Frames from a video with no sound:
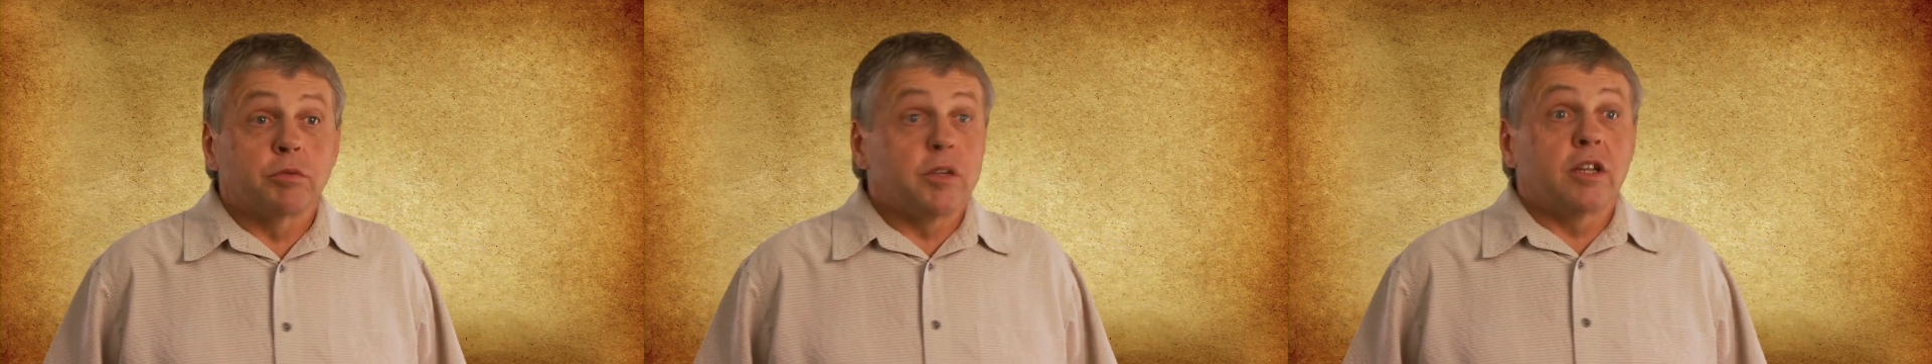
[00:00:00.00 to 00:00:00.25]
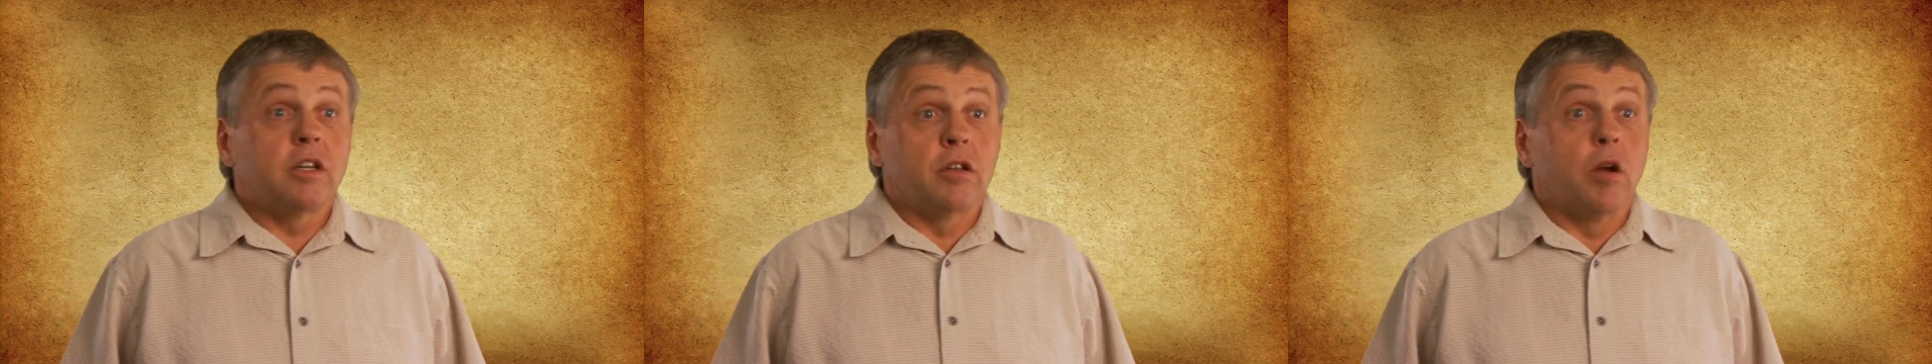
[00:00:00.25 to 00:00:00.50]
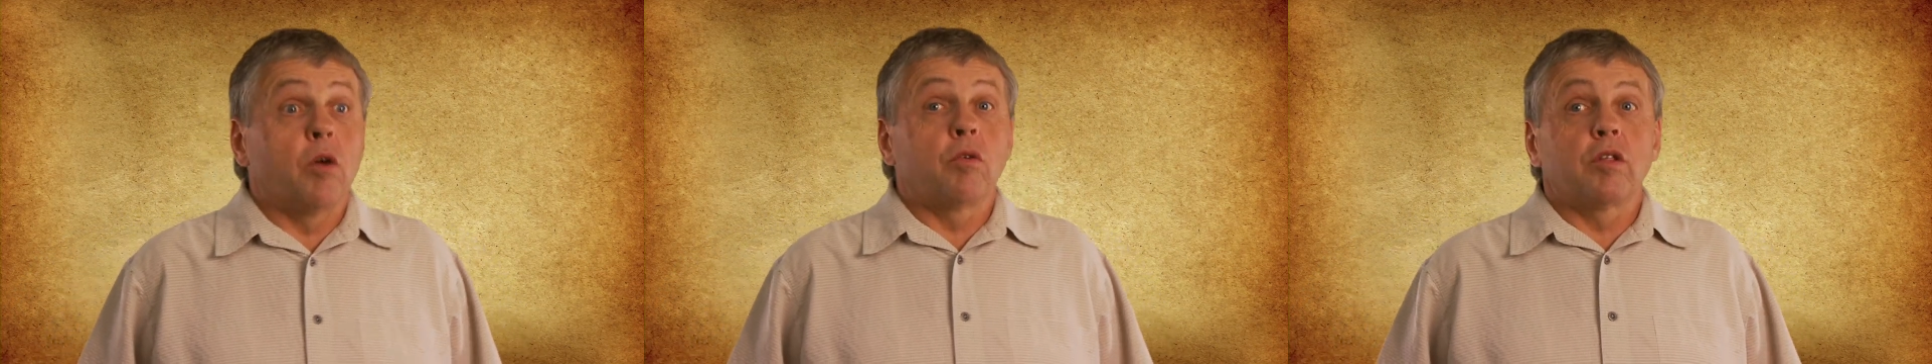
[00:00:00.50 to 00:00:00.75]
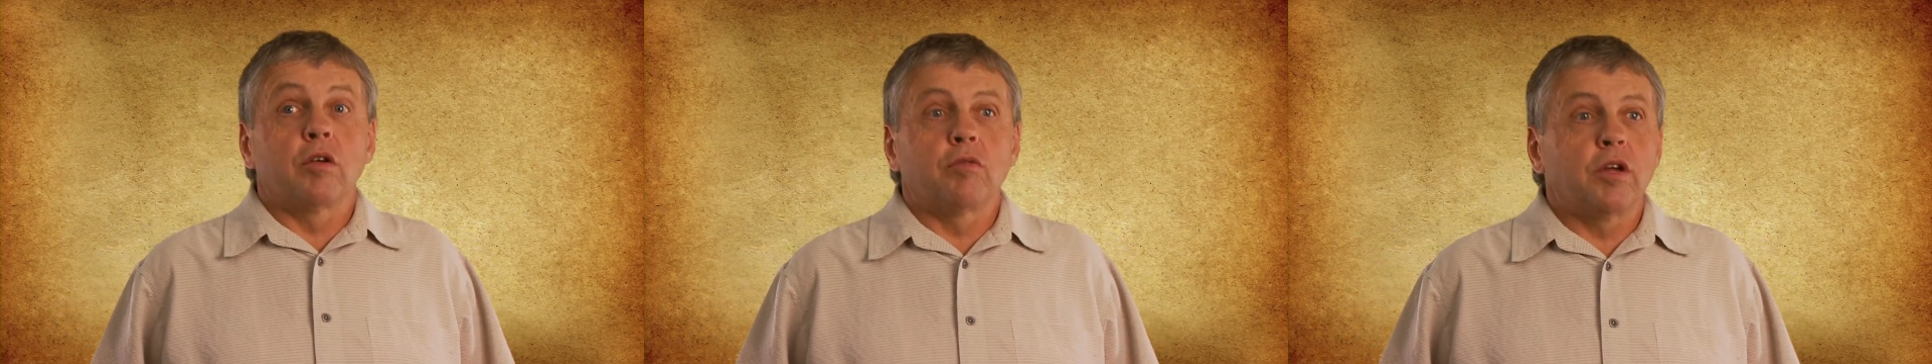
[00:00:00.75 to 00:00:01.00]
We didn't
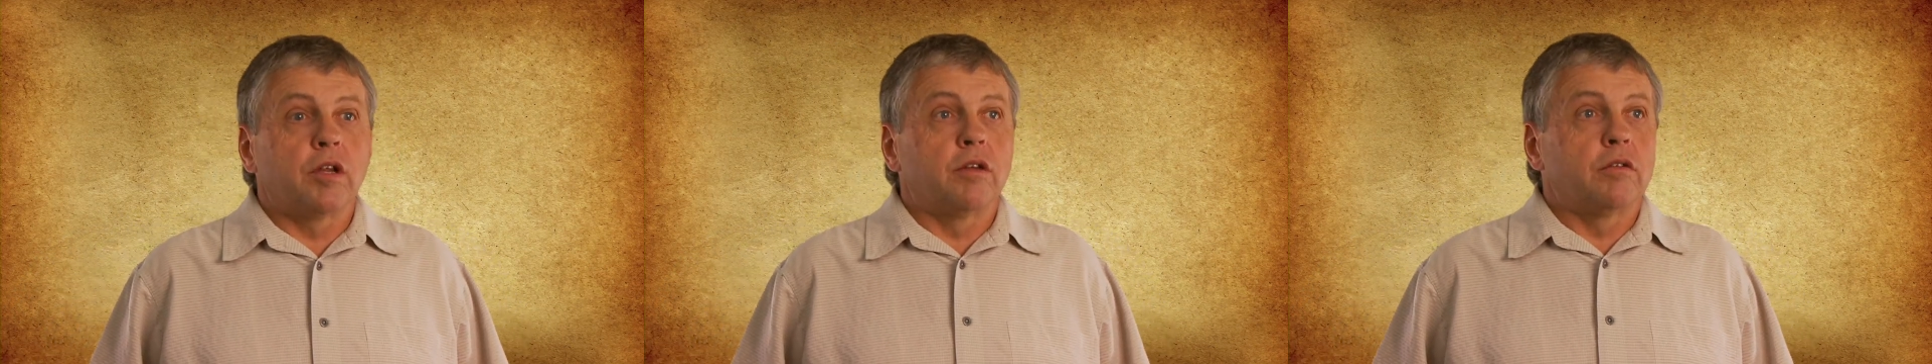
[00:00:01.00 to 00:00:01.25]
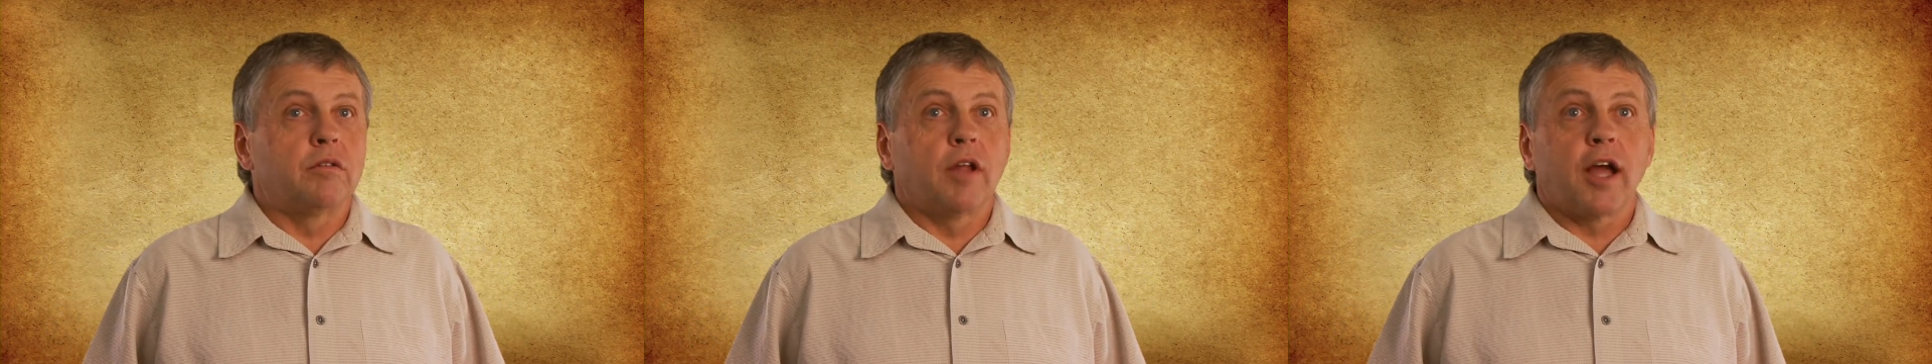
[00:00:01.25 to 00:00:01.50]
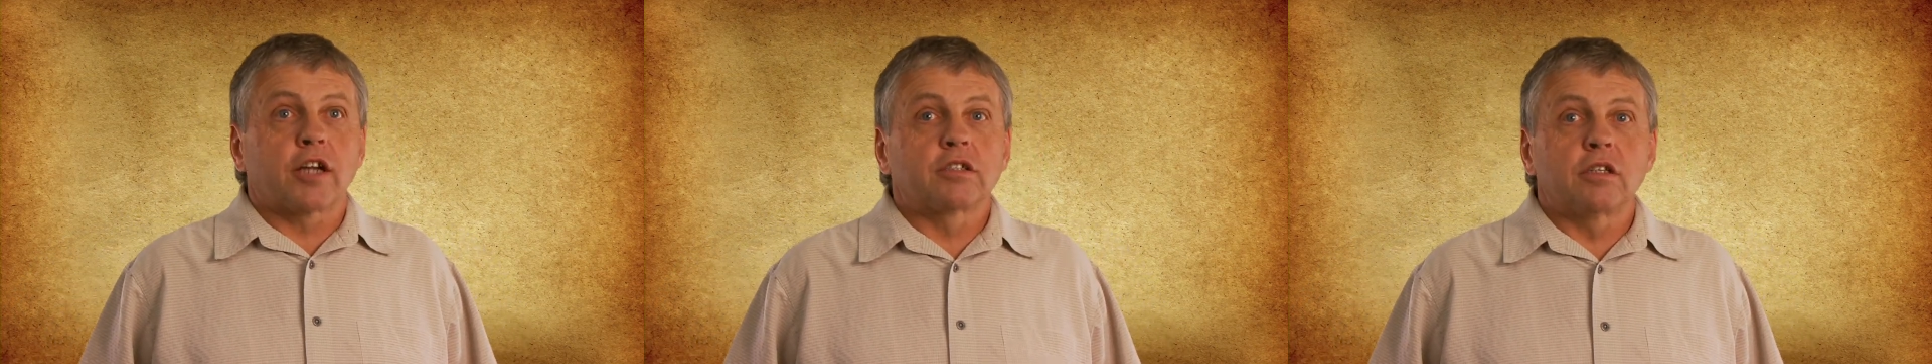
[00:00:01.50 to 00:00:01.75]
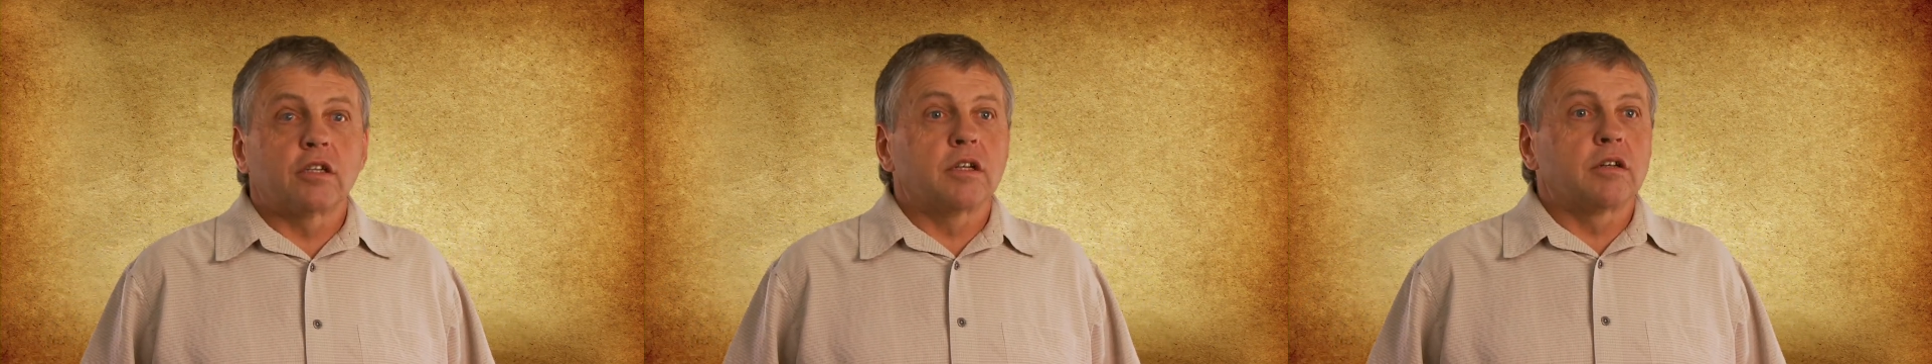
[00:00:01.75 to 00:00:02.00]
know that we
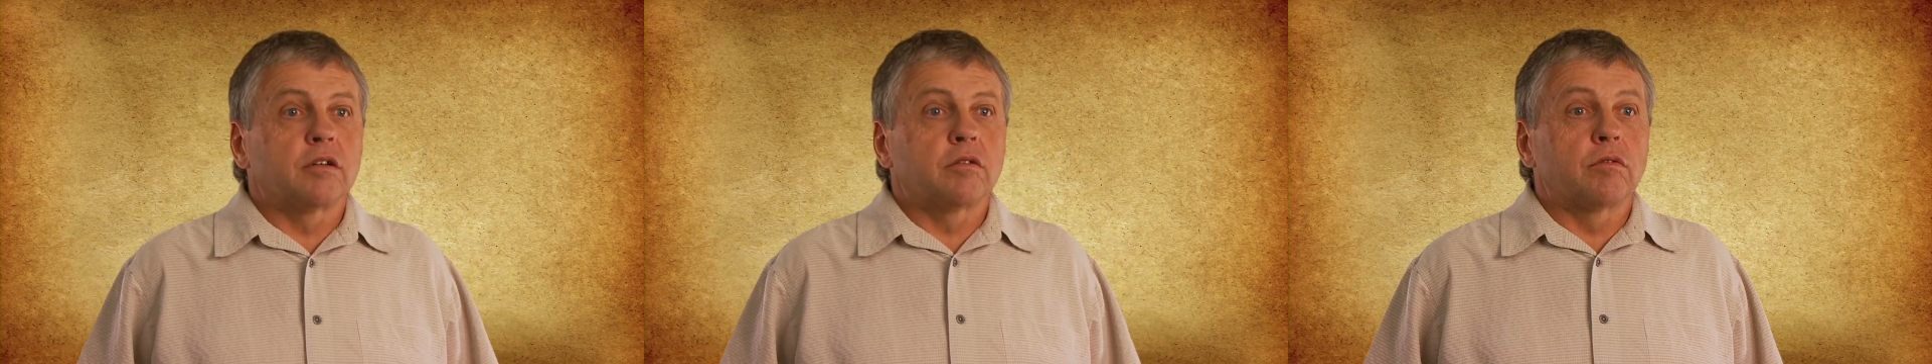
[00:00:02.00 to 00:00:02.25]
actually